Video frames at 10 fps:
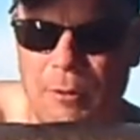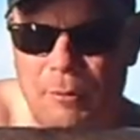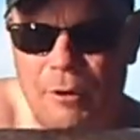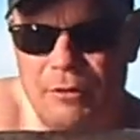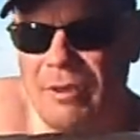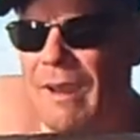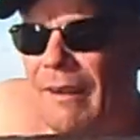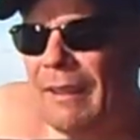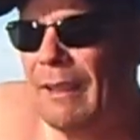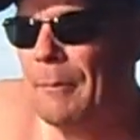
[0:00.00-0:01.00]
but my
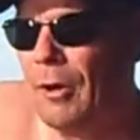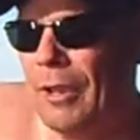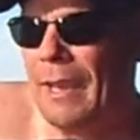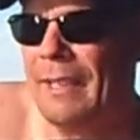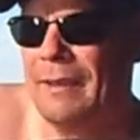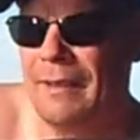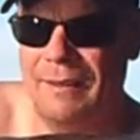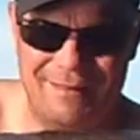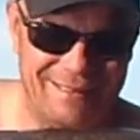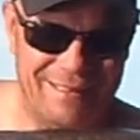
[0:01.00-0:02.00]
target in my head,
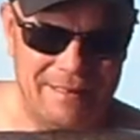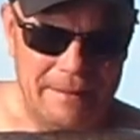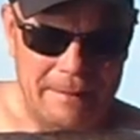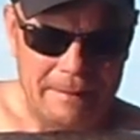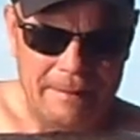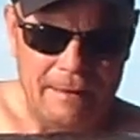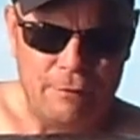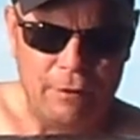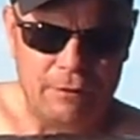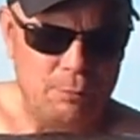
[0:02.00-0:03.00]

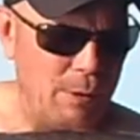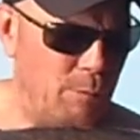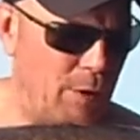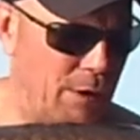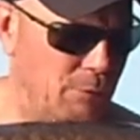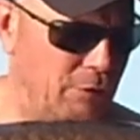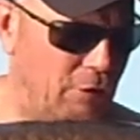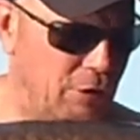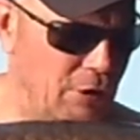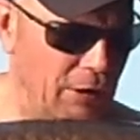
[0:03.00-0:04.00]
if things went well, was
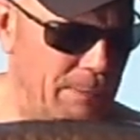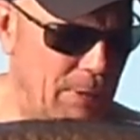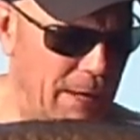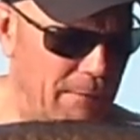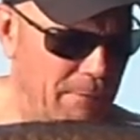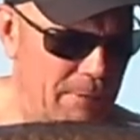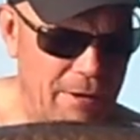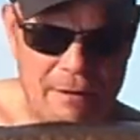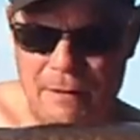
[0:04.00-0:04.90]
a £30